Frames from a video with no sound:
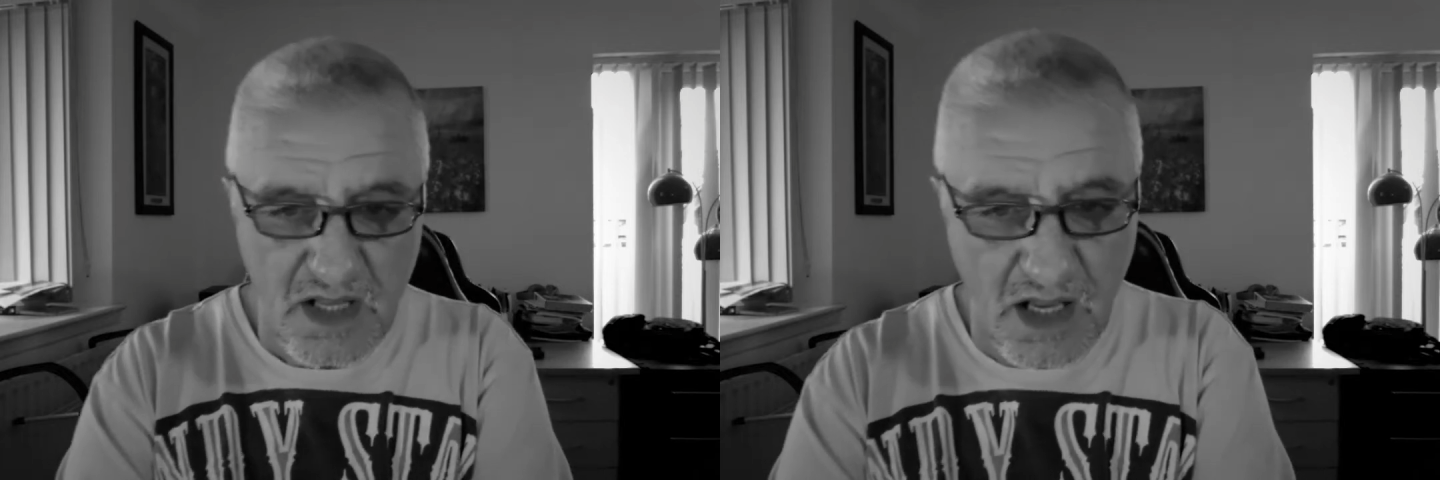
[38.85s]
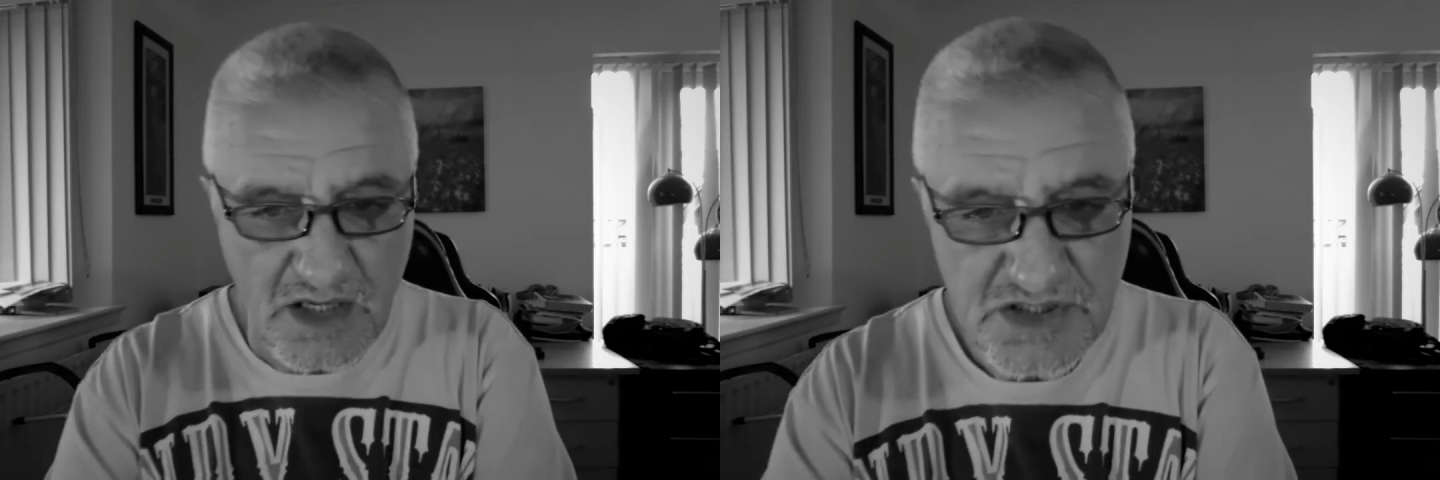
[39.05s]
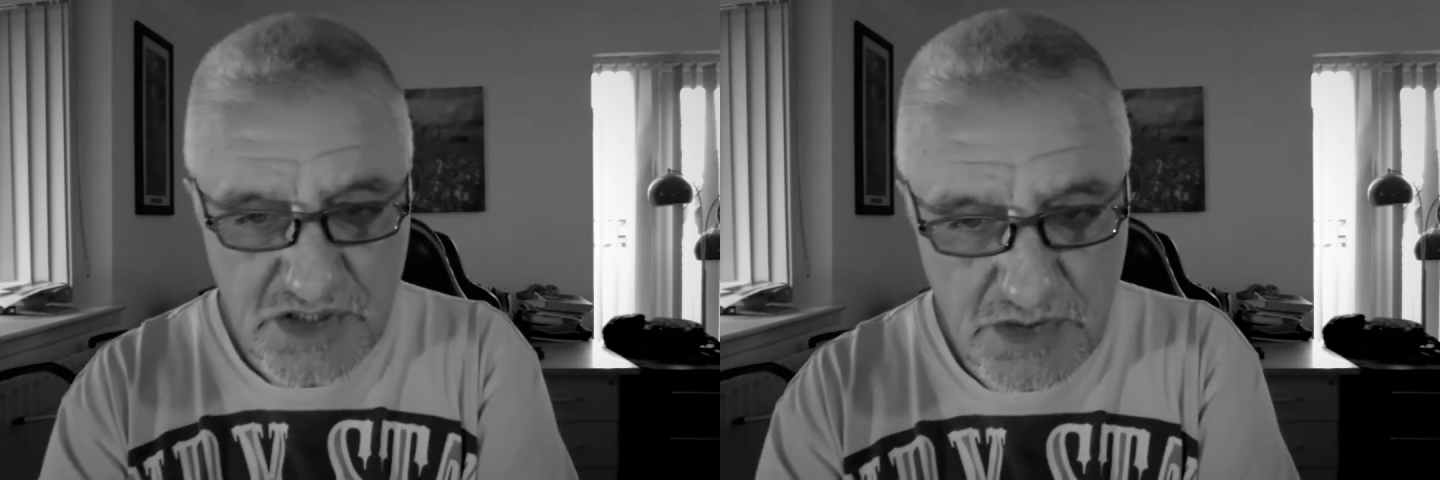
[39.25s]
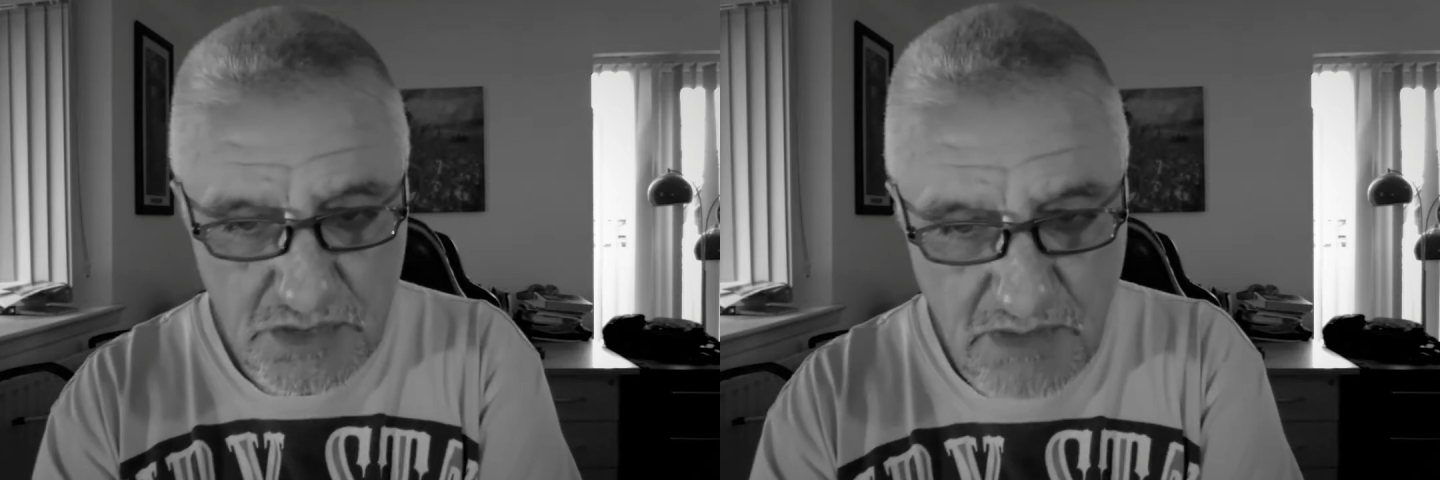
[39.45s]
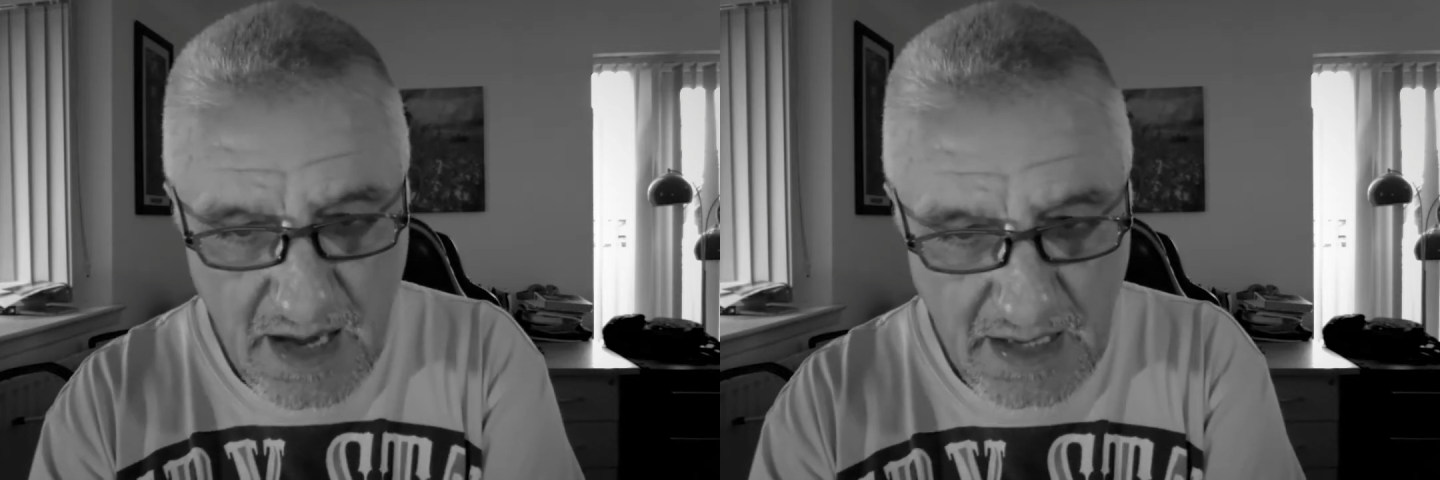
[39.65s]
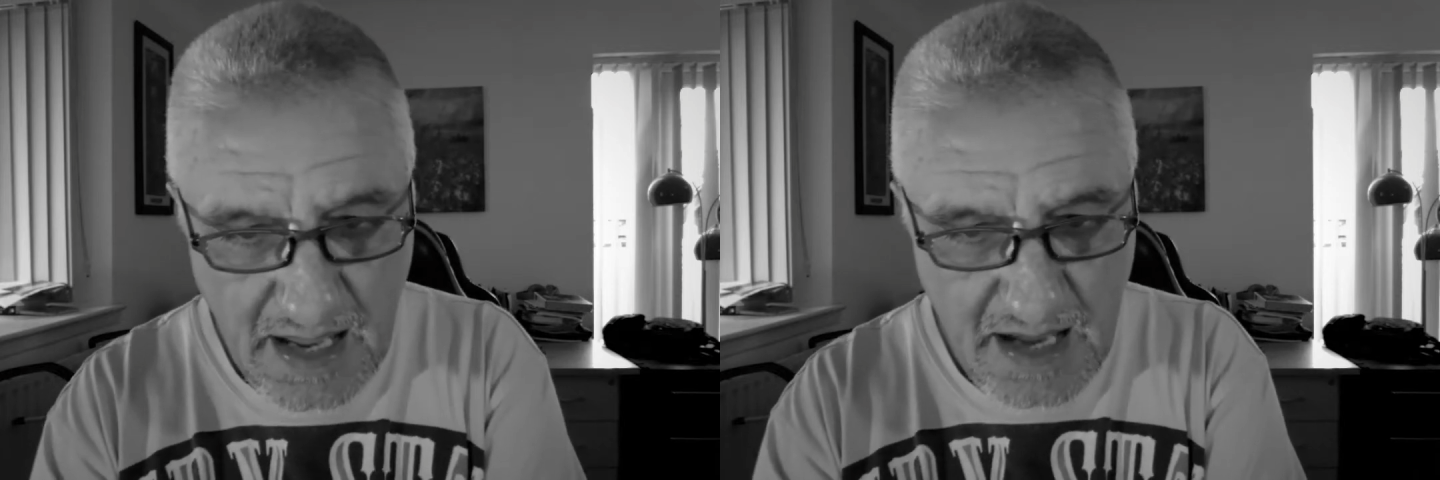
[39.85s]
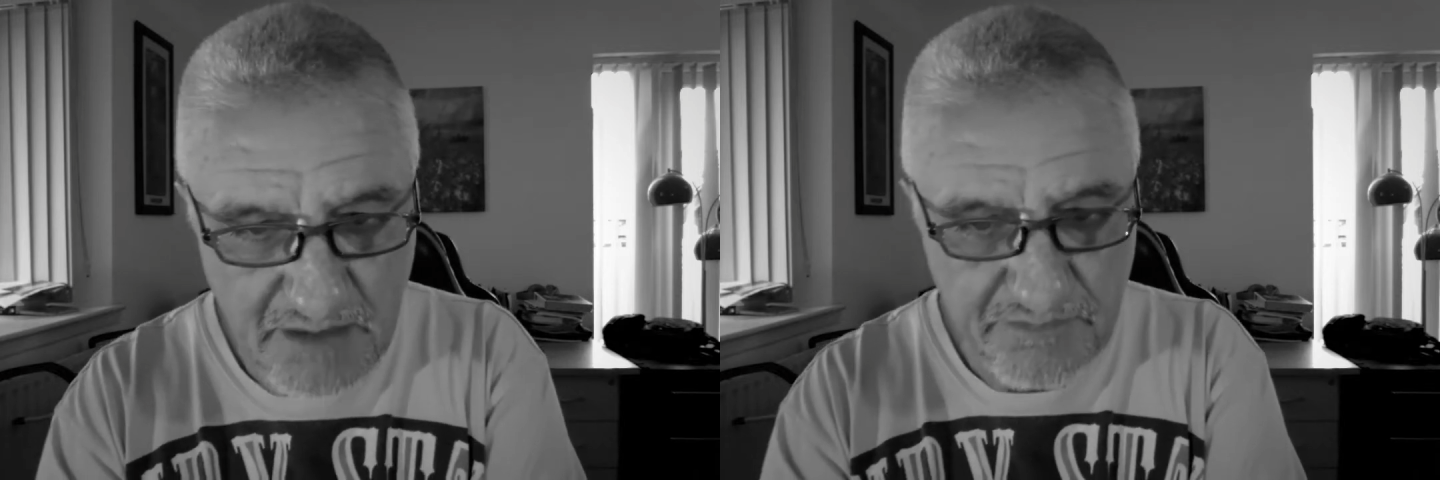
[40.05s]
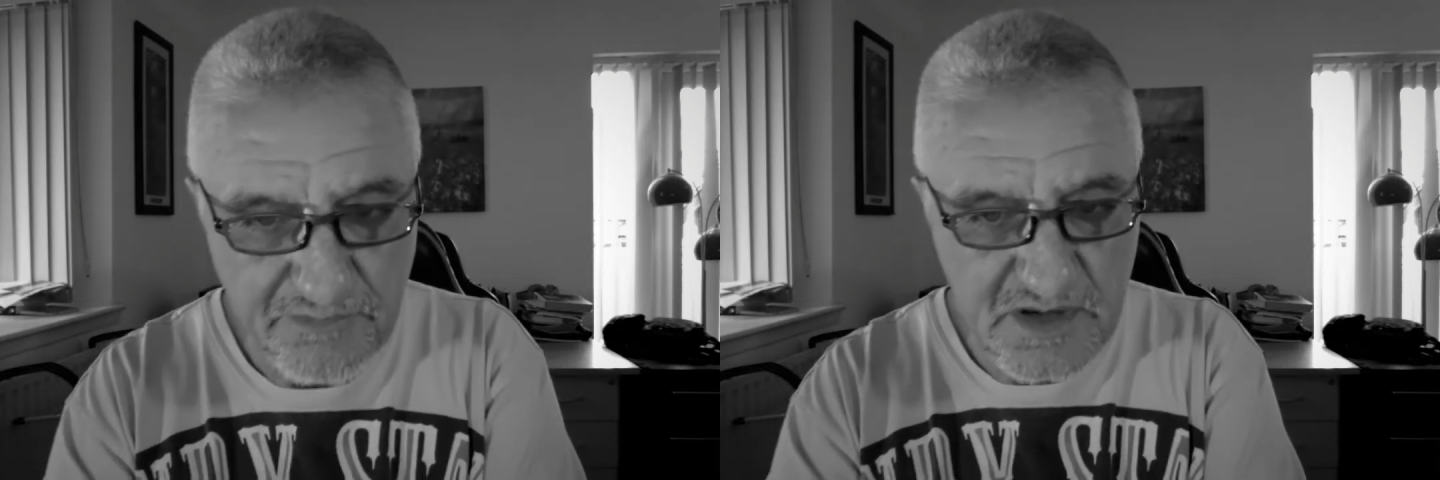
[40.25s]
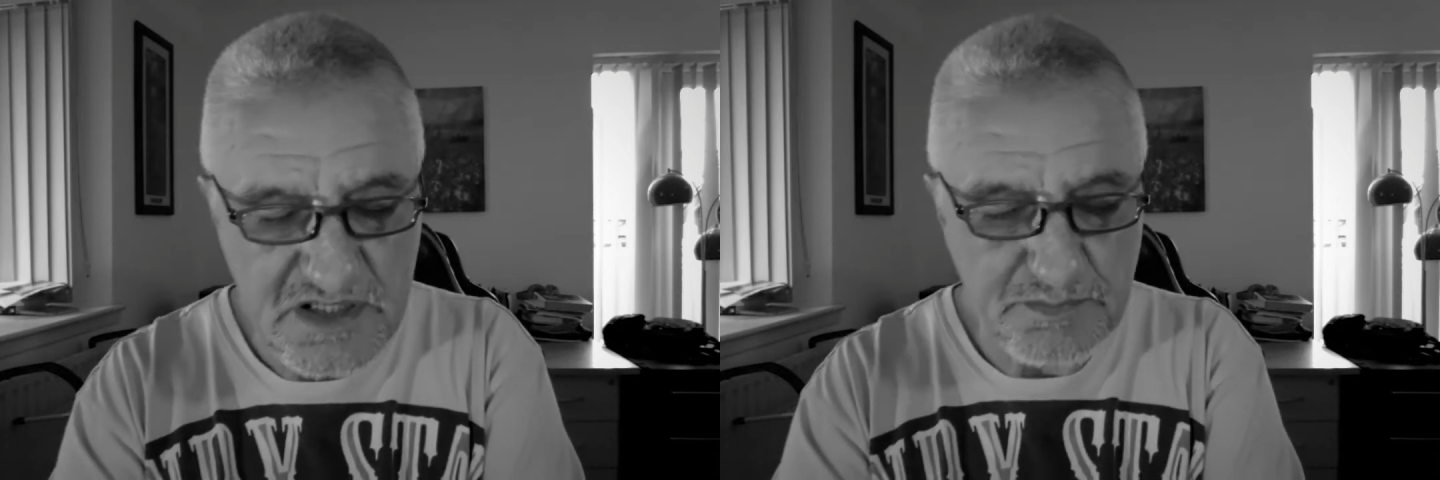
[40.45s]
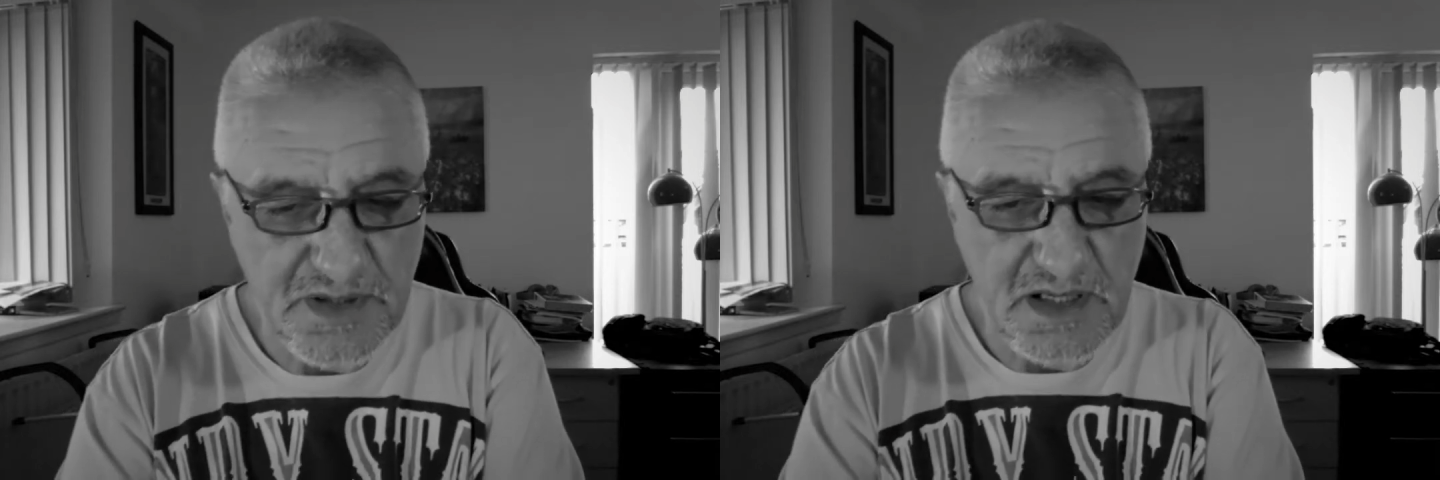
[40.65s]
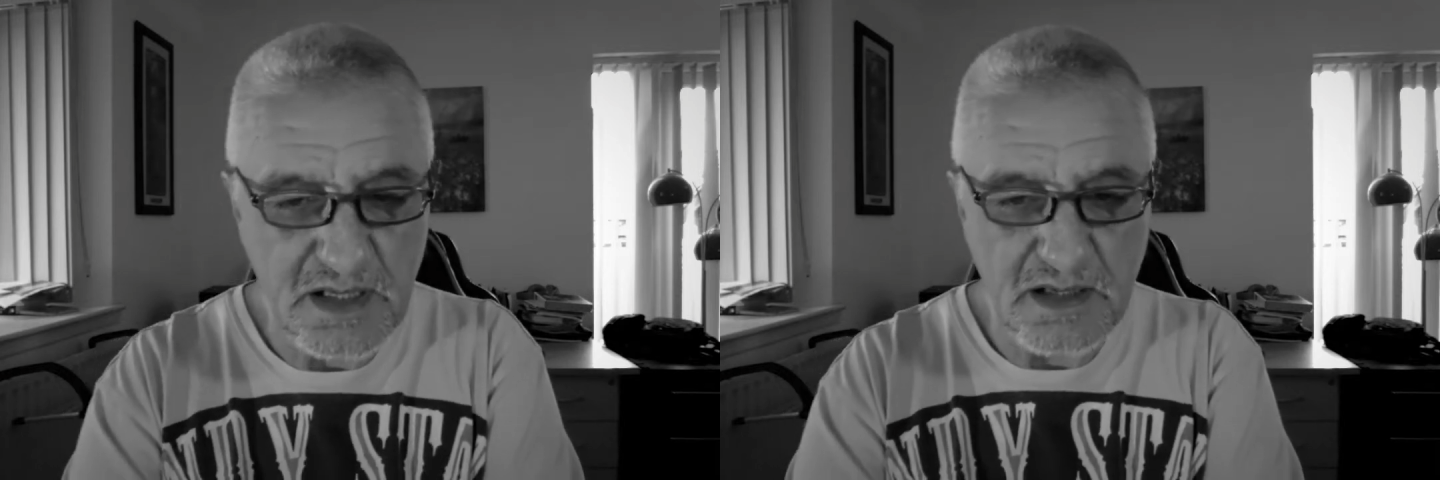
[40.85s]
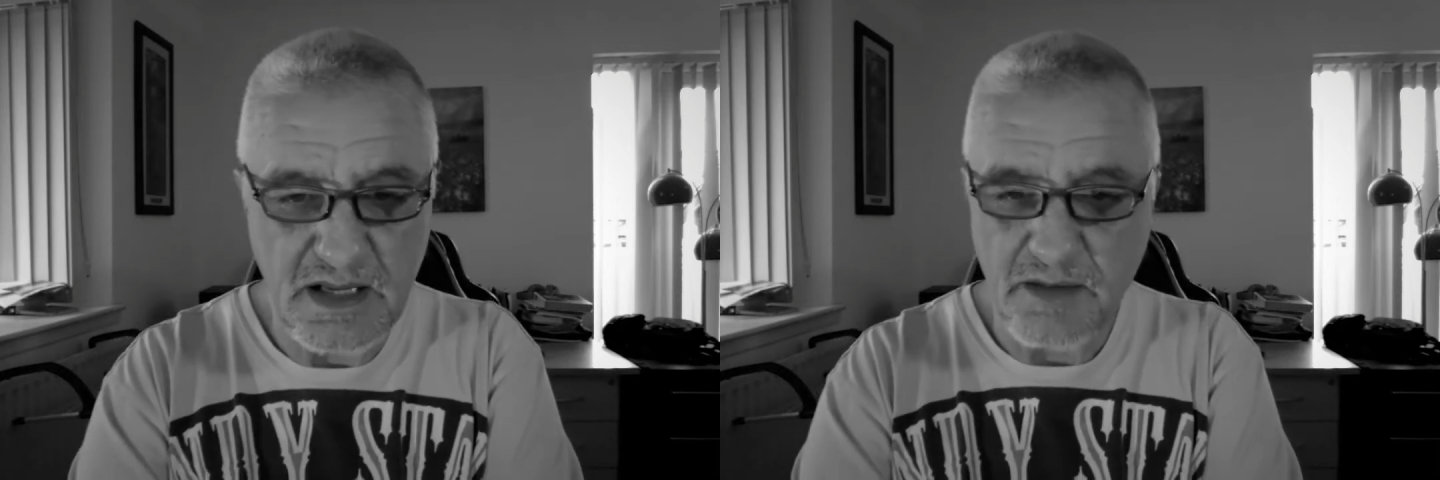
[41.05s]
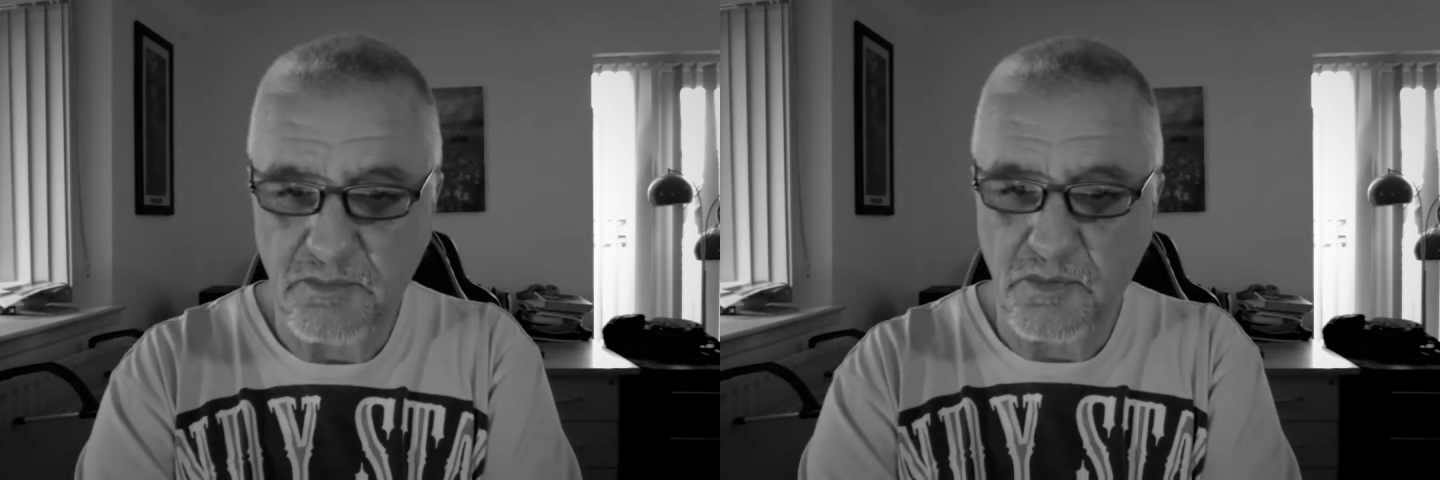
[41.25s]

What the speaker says: a shoe rack and a frisbee that